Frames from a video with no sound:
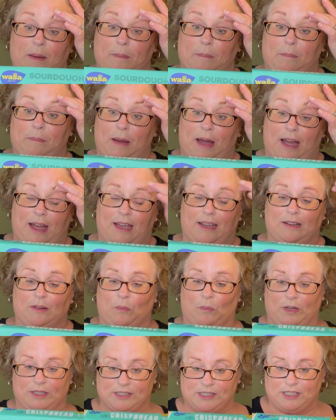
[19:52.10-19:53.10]
but
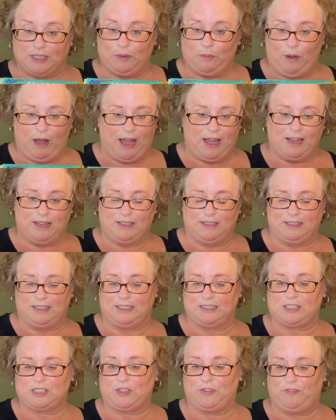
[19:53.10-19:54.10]
once in a while
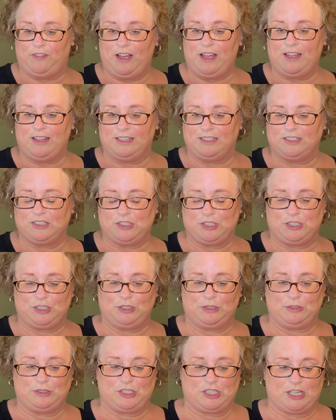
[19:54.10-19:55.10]
it's fun
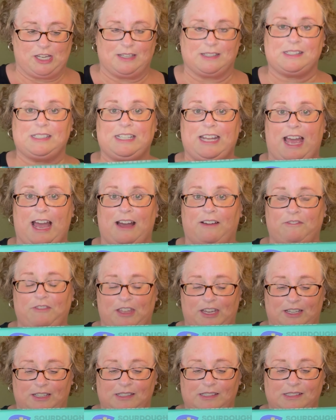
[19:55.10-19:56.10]
to just have
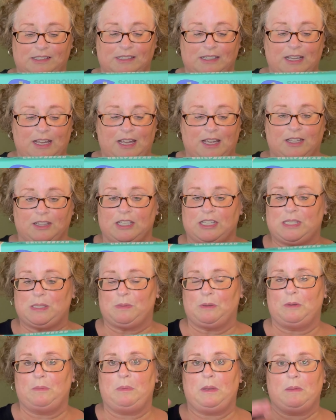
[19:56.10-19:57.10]
this. This
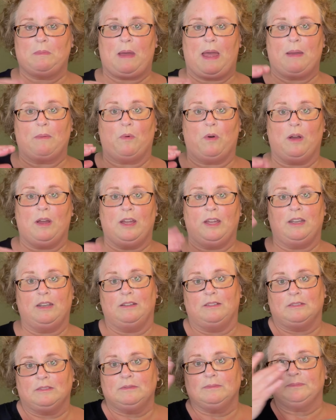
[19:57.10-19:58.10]
would be my
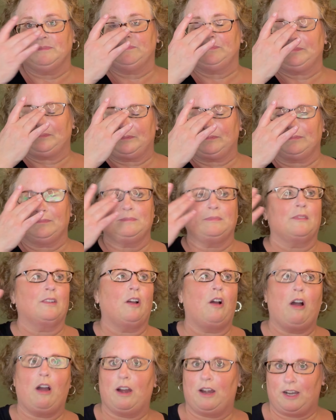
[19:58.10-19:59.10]
one
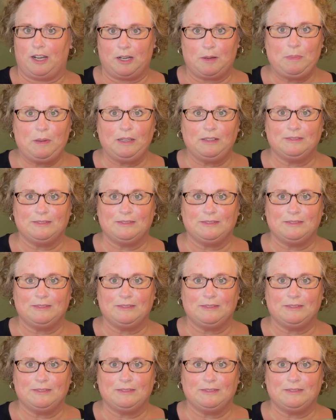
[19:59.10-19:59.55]
carb,